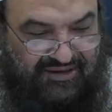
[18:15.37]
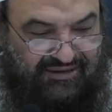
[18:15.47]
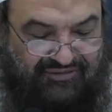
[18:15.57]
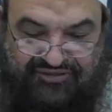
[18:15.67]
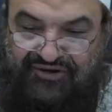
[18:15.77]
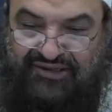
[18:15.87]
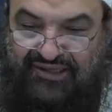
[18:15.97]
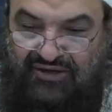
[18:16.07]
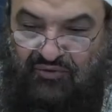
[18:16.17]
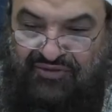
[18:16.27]
And
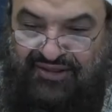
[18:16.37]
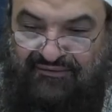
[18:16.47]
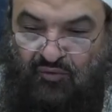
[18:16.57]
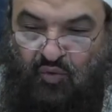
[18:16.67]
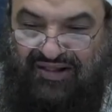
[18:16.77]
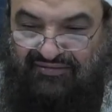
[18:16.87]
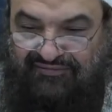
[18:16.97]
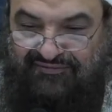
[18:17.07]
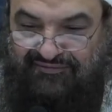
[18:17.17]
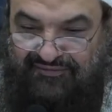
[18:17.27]
thirdly, with the
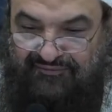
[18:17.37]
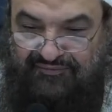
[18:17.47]
wealth.